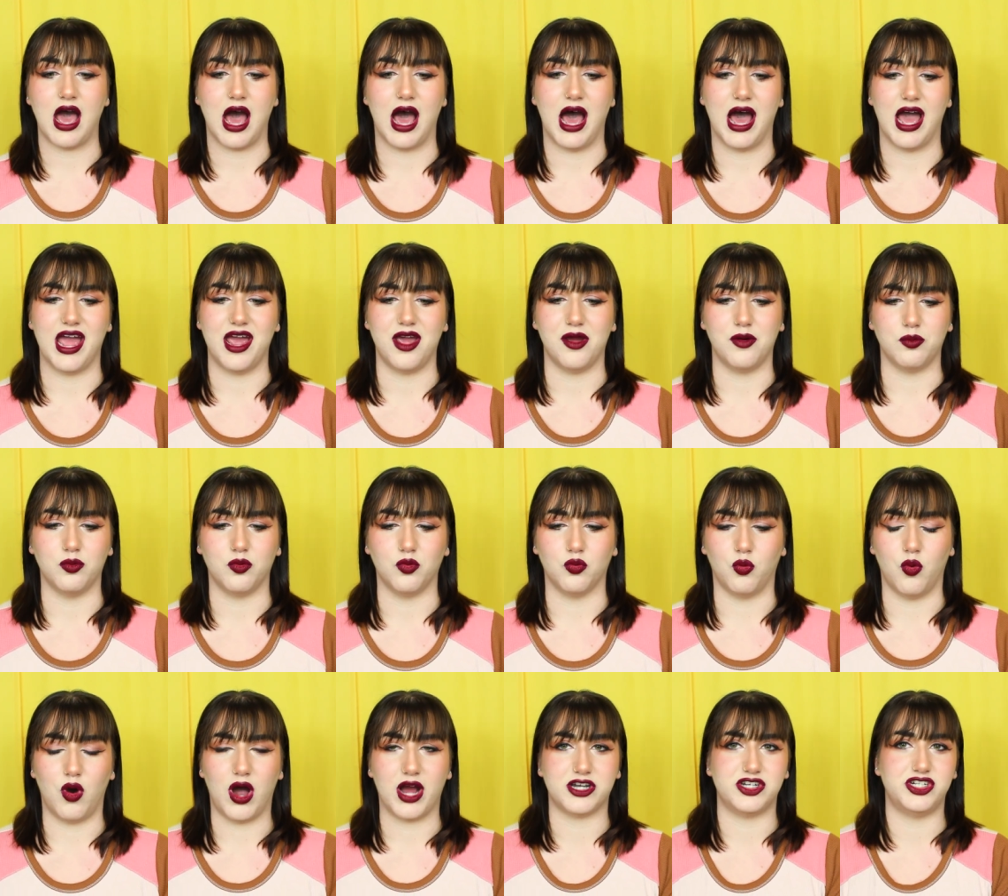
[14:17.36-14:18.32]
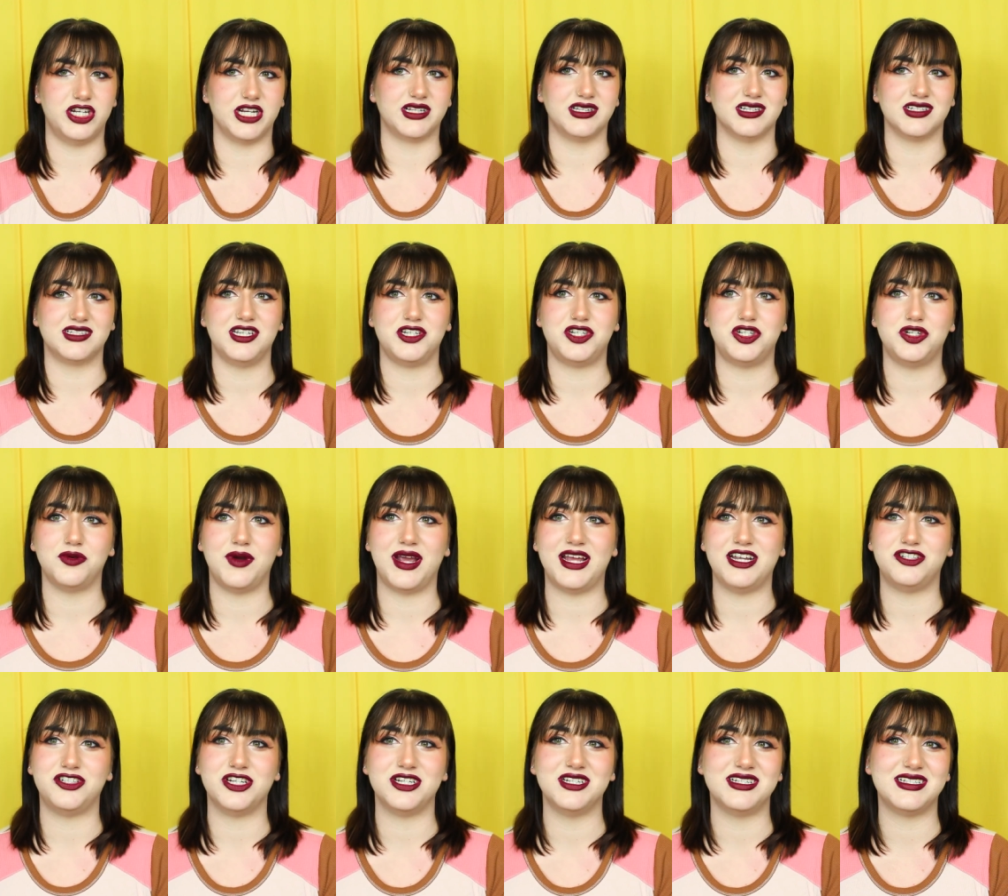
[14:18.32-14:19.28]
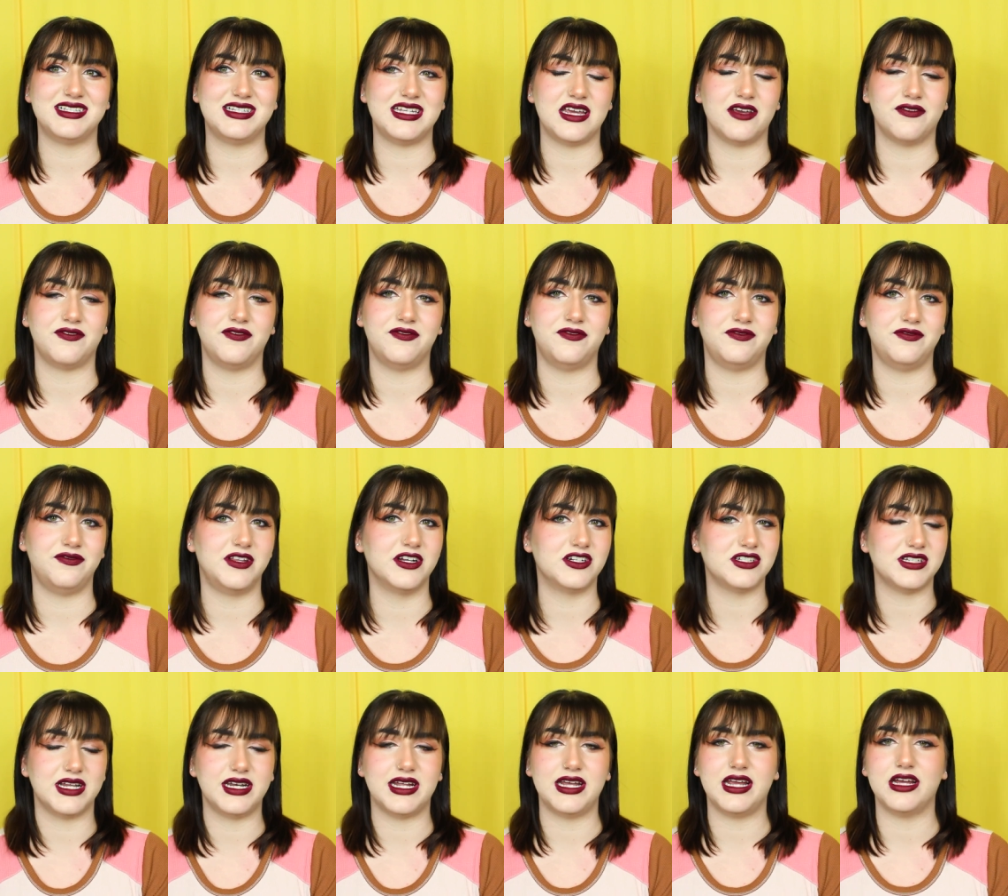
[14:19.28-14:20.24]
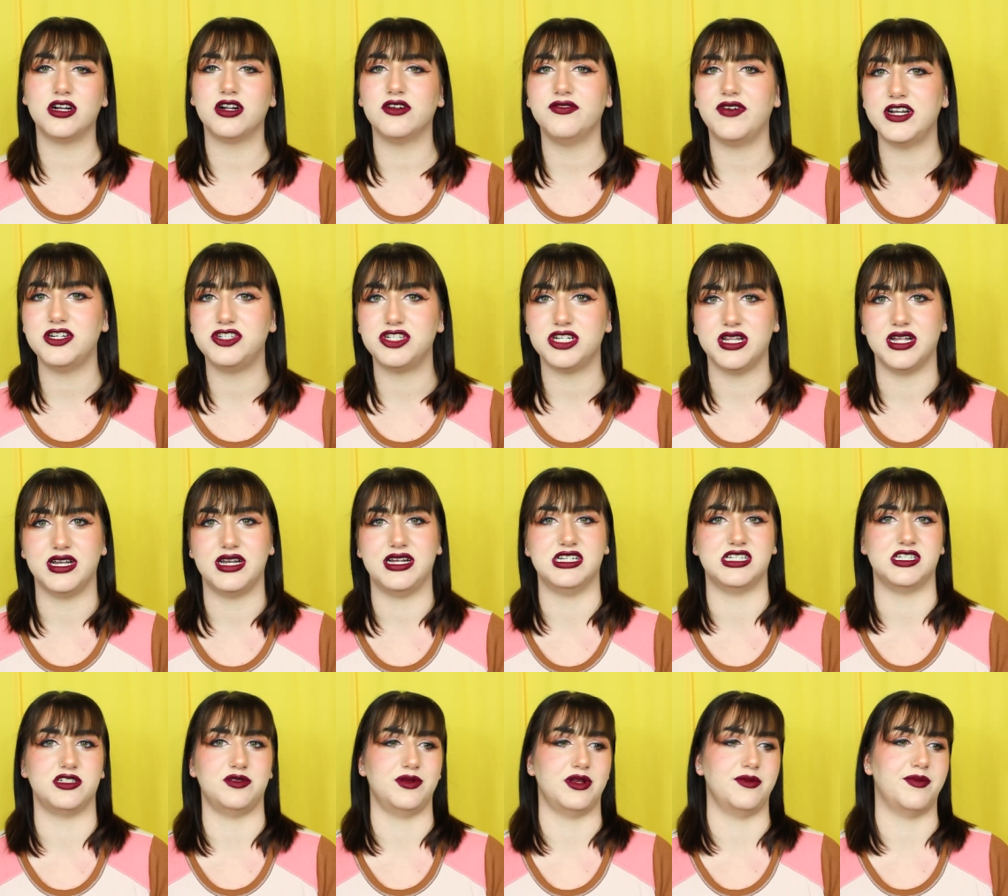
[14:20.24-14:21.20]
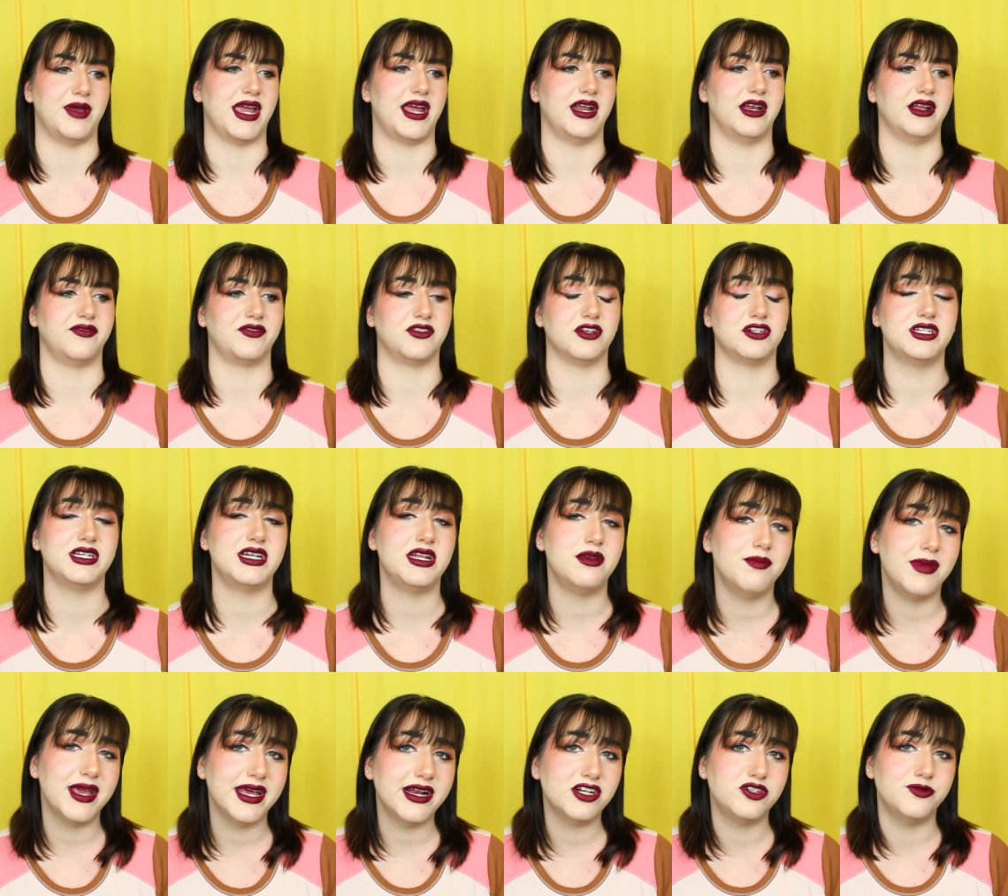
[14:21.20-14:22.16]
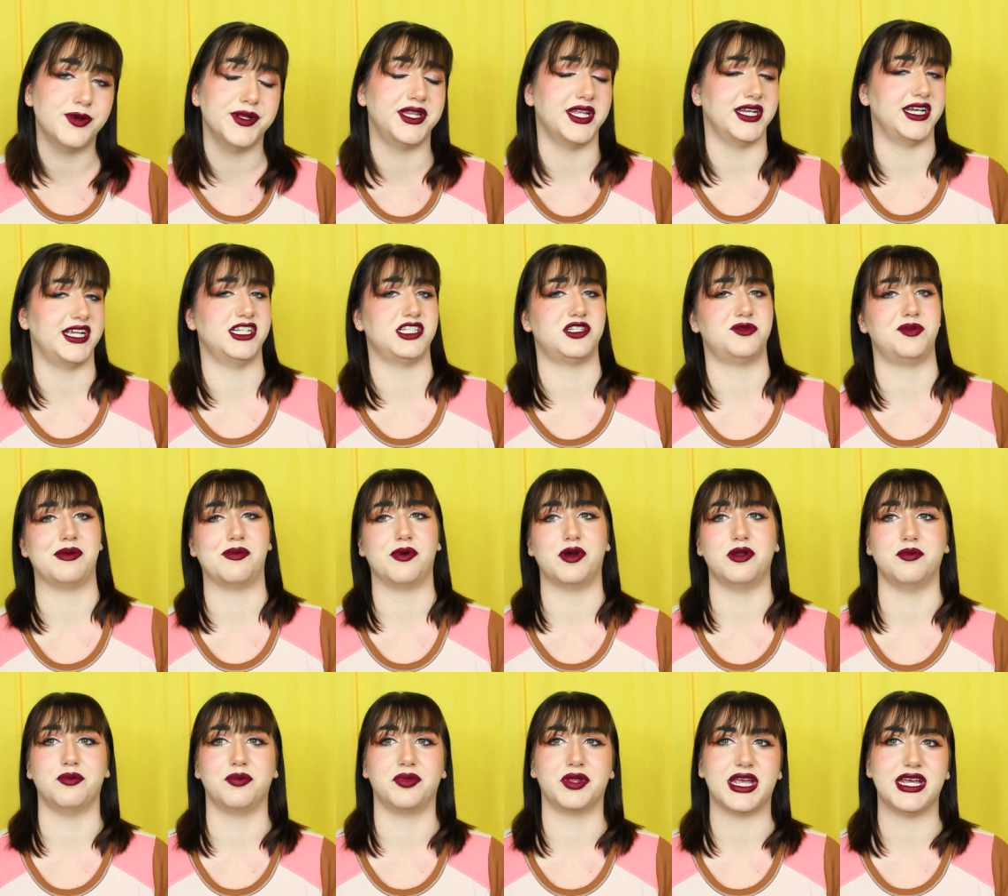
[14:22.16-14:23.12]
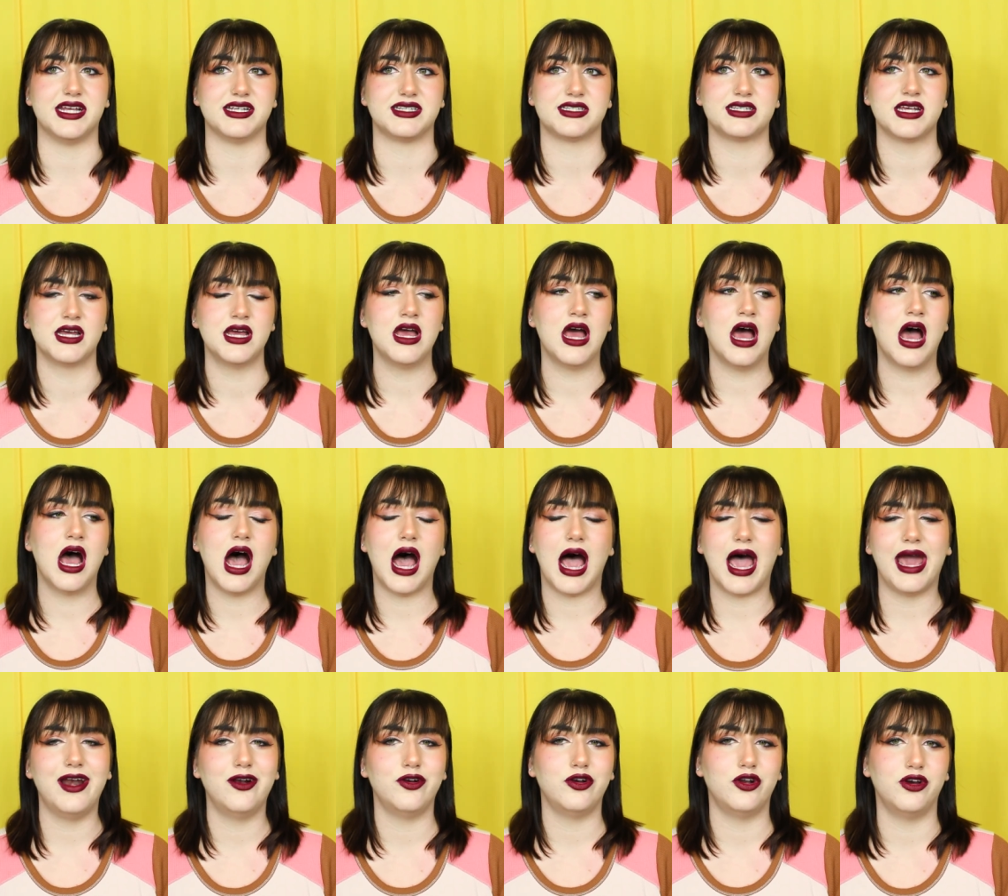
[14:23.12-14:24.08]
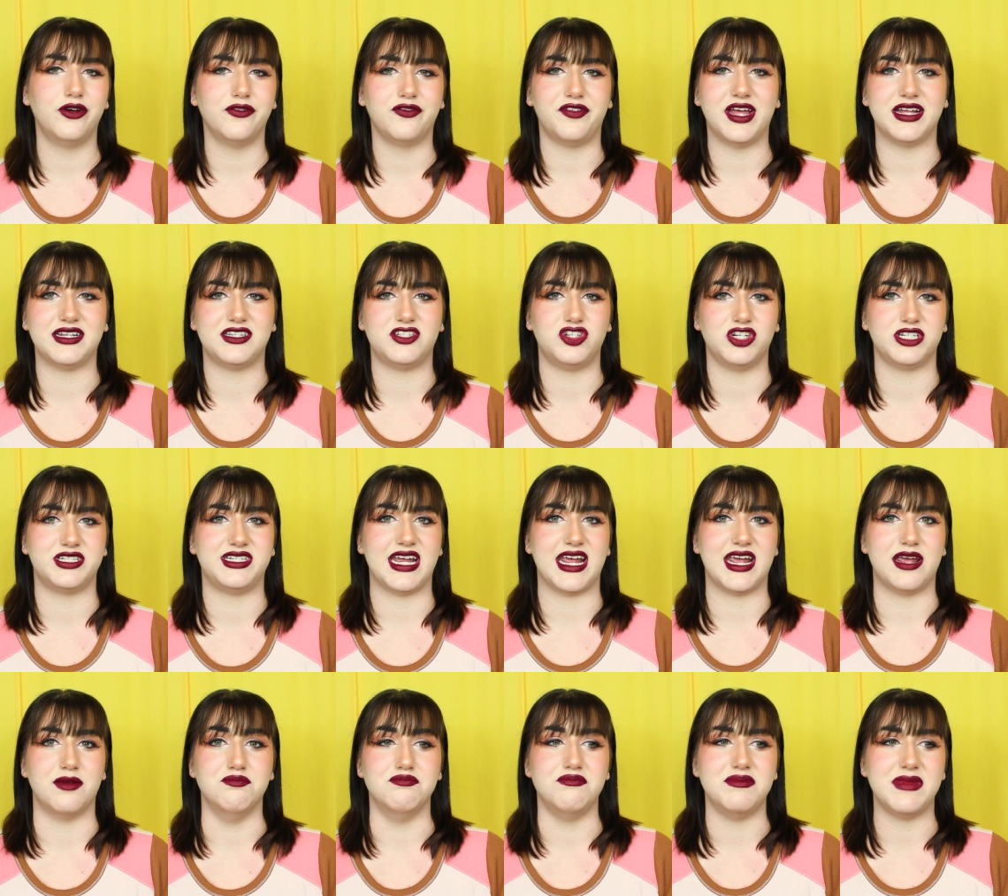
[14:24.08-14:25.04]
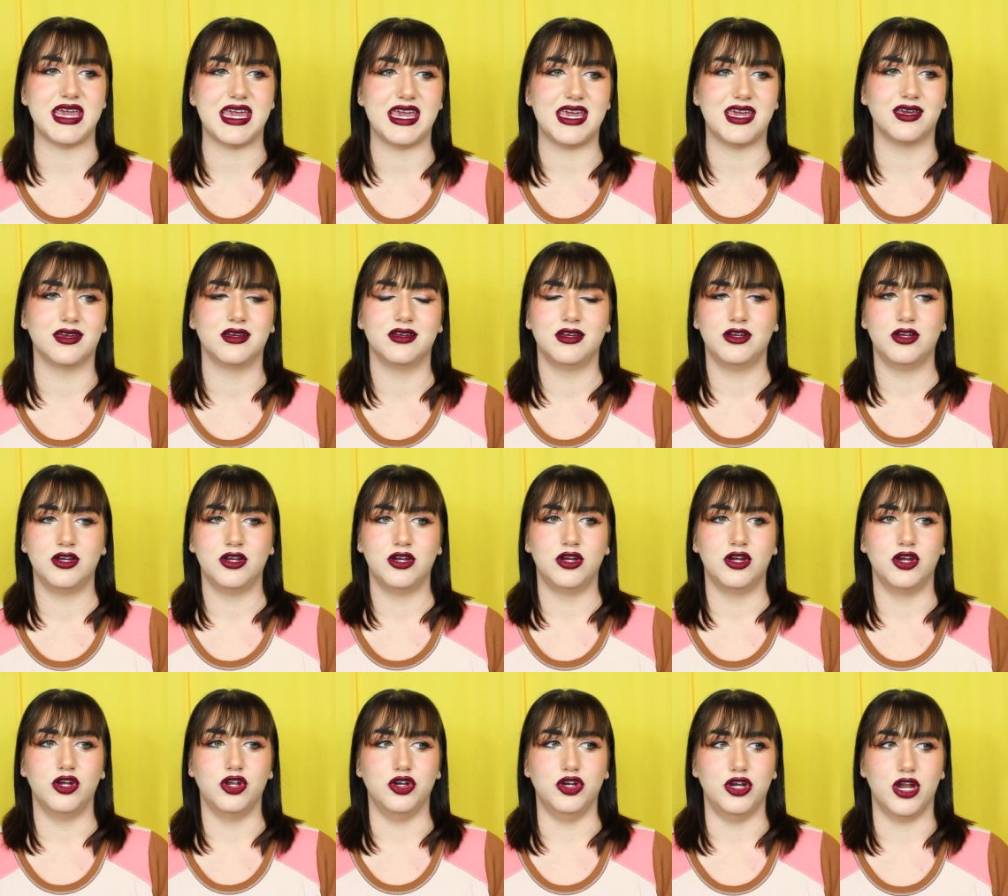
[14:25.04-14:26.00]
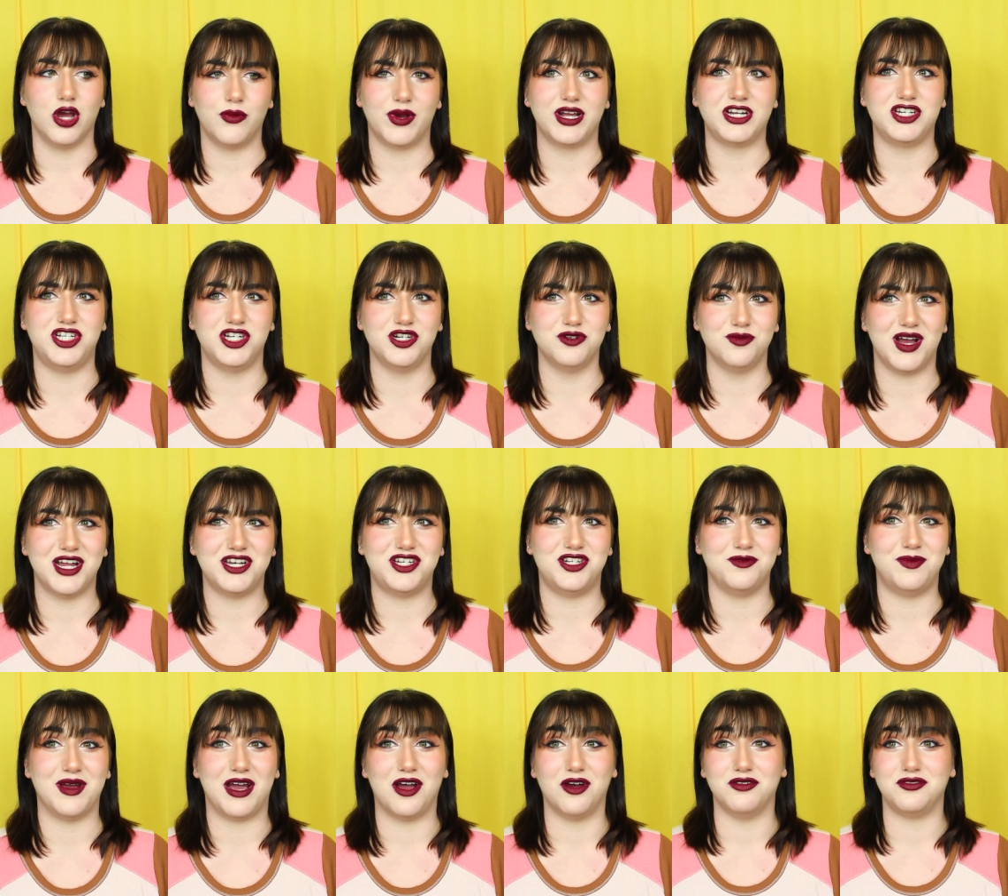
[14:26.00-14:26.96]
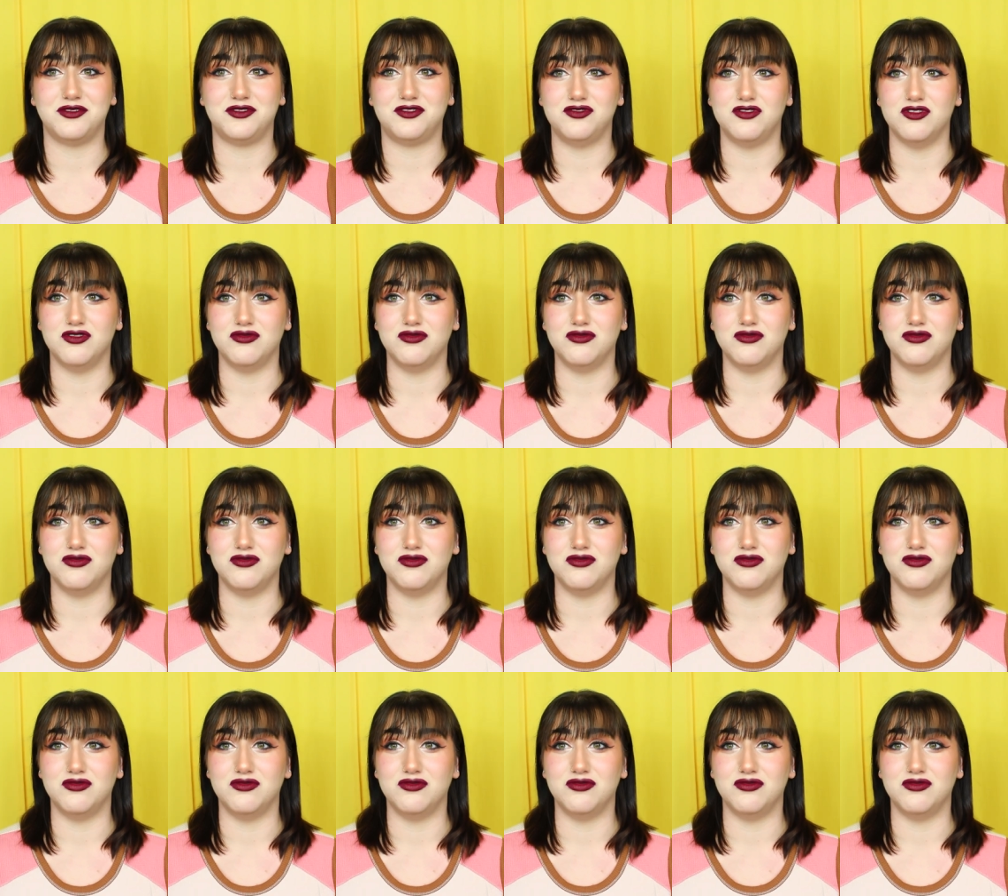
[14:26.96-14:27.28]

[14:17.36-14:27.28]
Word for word: I am watching the situation to see if there's any intervention that needs to be made, if there's any management that needs to be put in place. I don't know if that's just a me knowing too much about